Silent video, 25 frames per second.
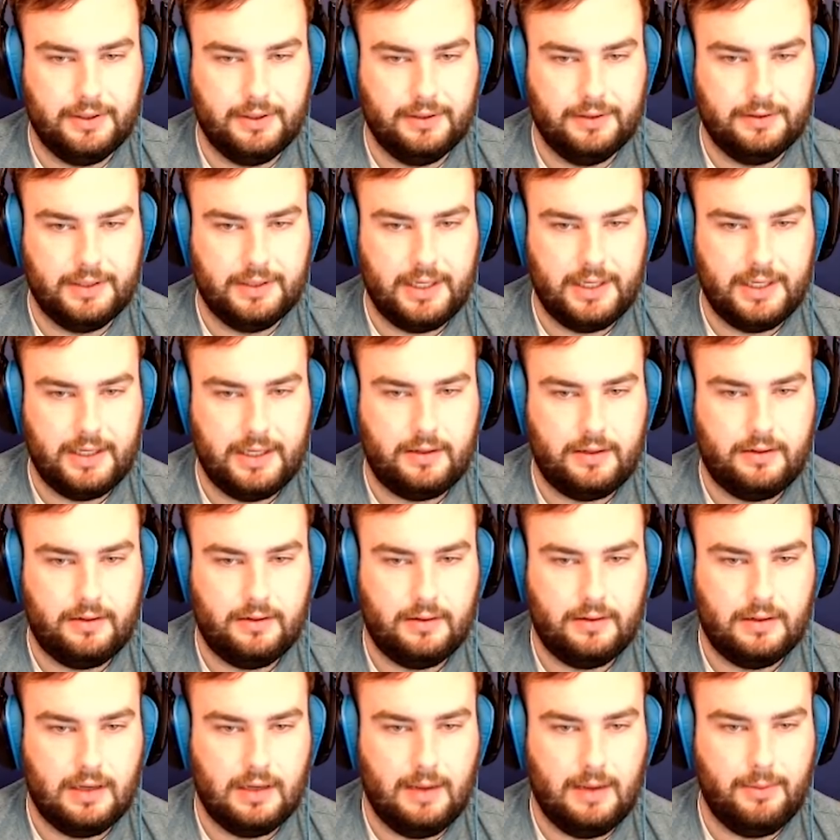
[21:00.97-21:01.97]
like,
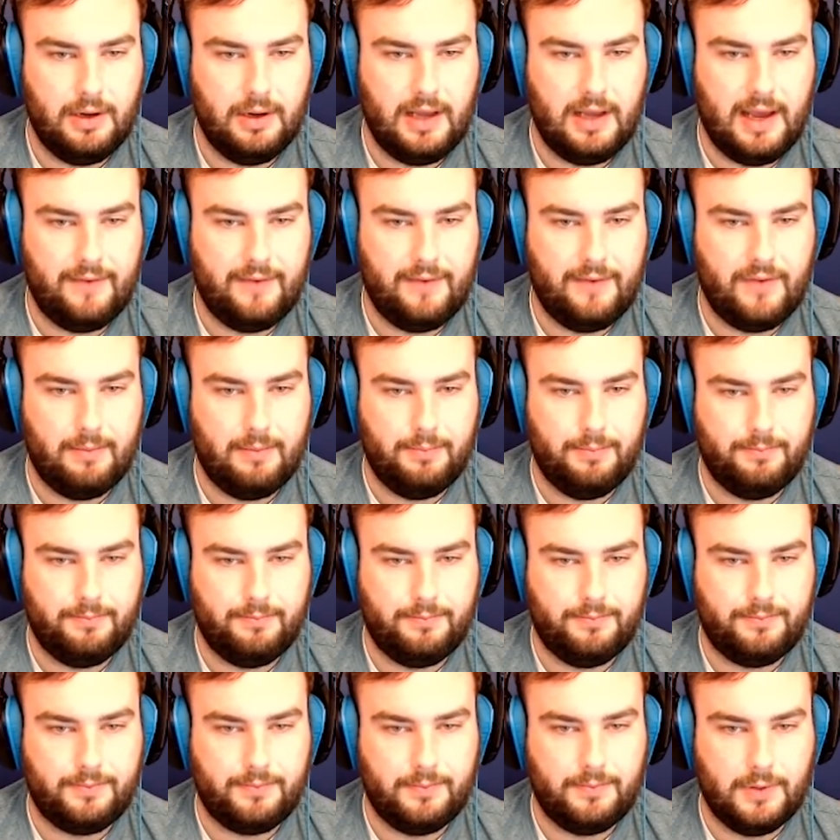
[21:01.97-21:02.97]
I'm going to have
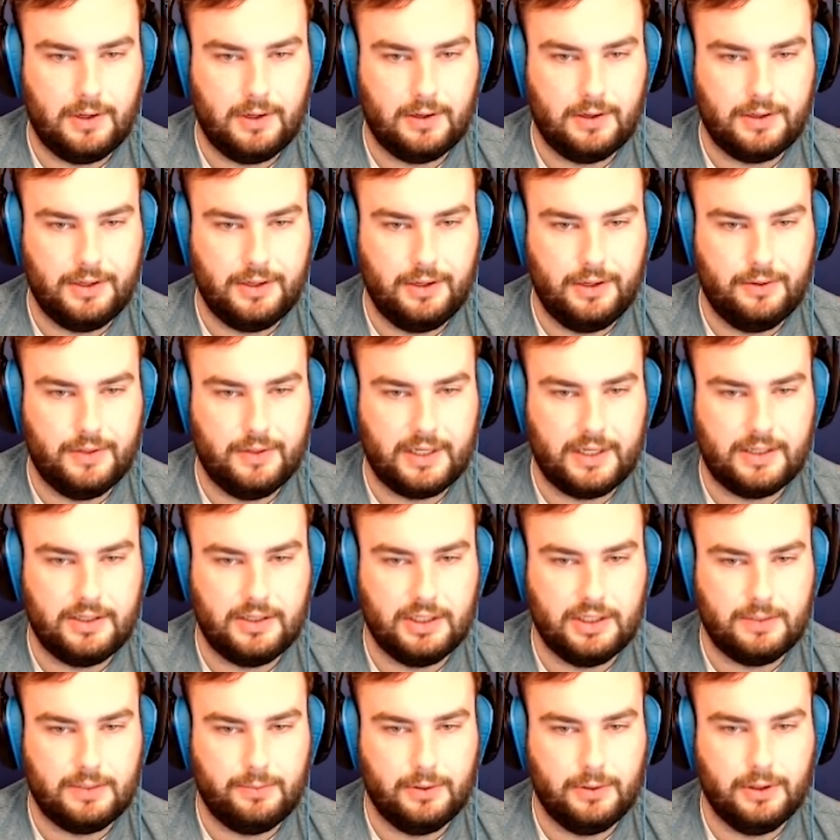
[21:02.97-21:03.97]
her go, like,
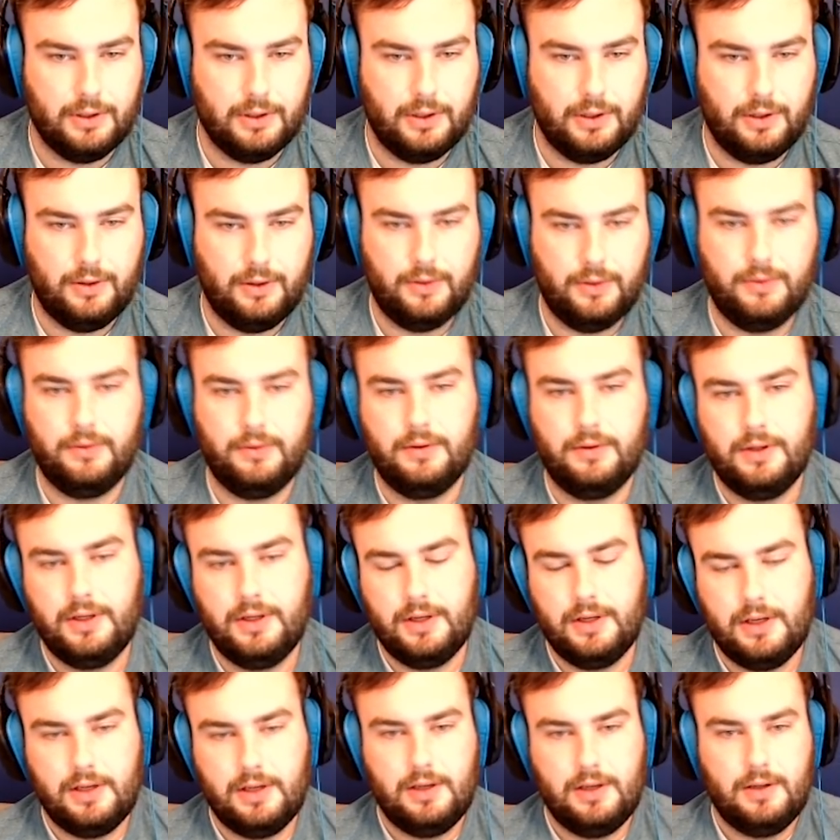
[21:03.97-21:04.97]
just below
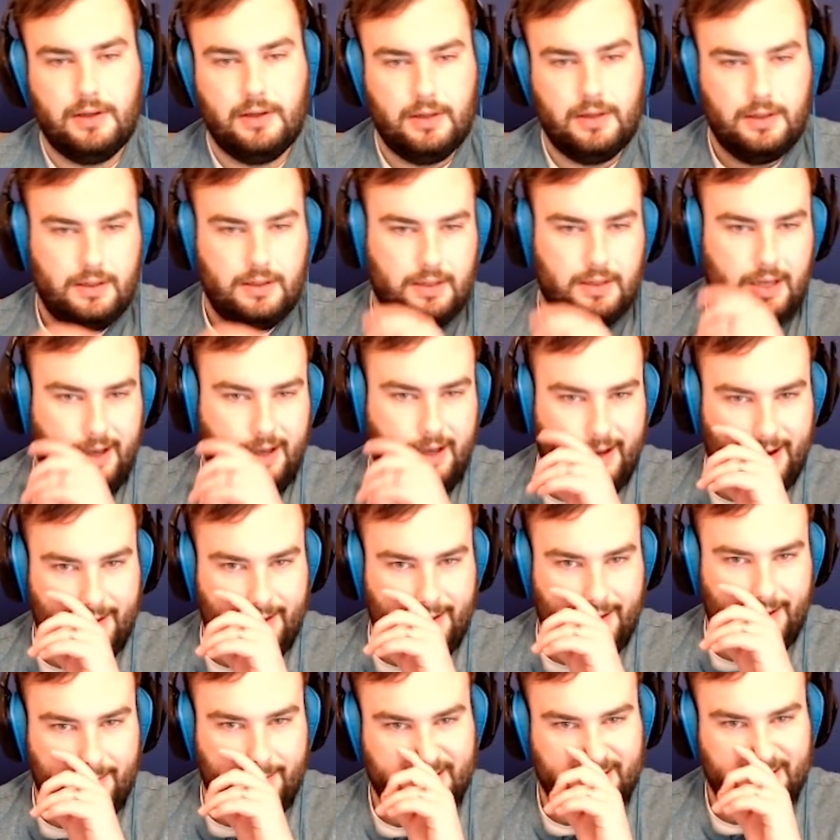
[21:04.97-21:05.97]

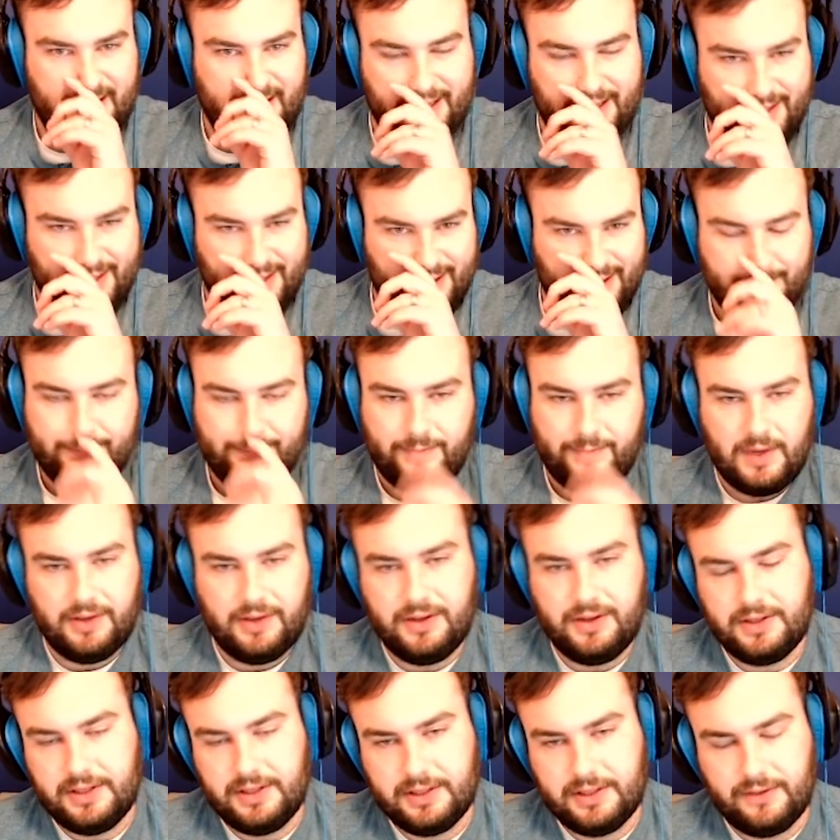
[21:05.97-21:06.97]
Mer Cetis. I
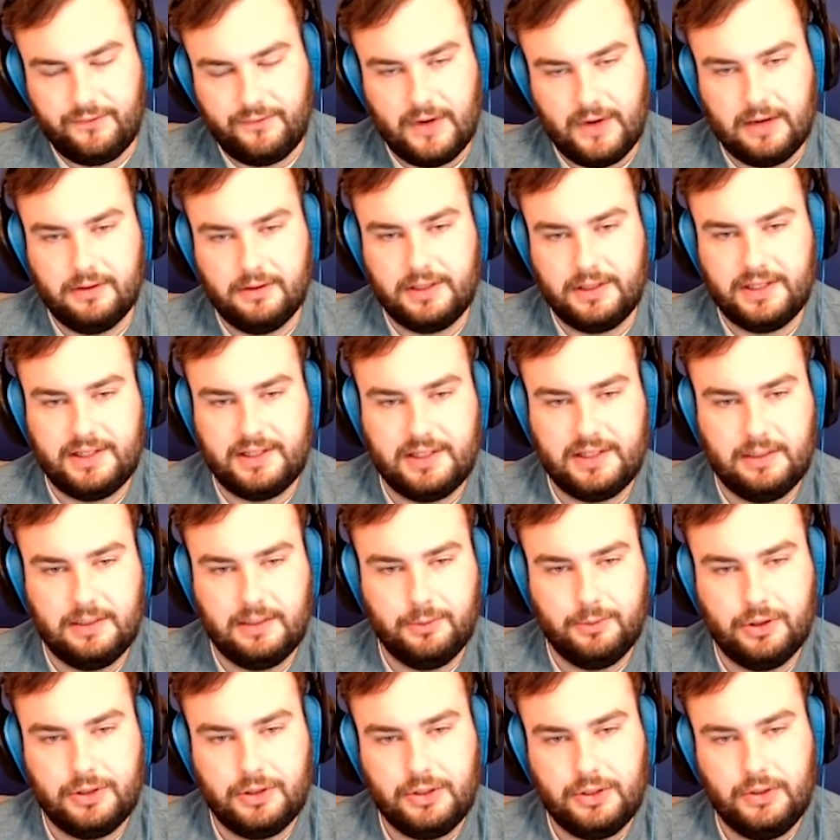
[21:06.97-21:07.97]
think she's a fairly
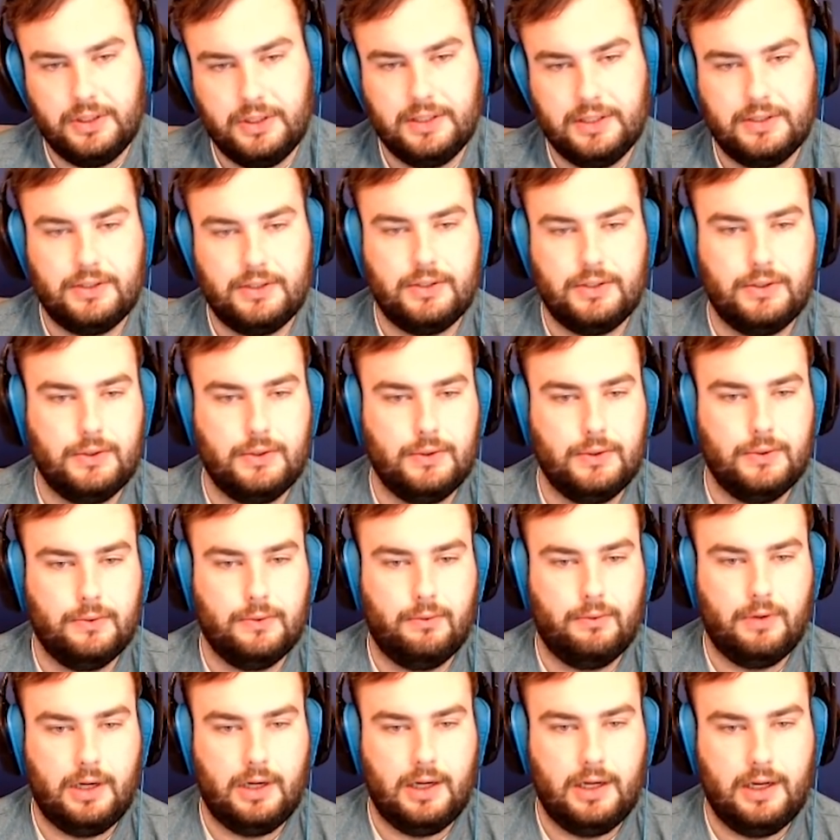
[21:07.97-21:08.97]
similar unit
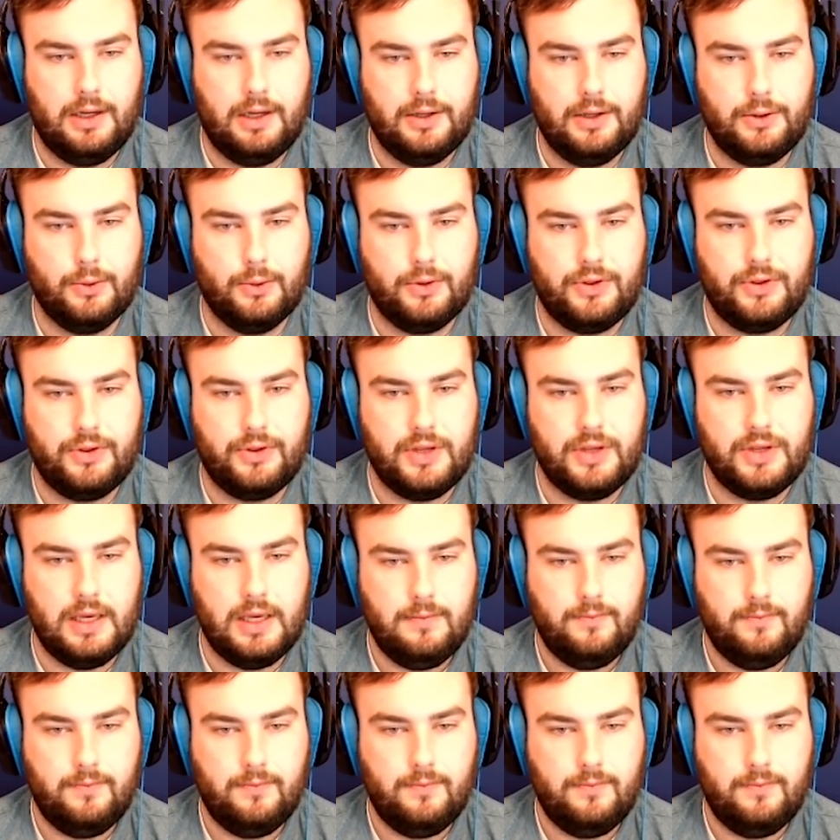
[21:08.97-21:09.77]
to Dorothea.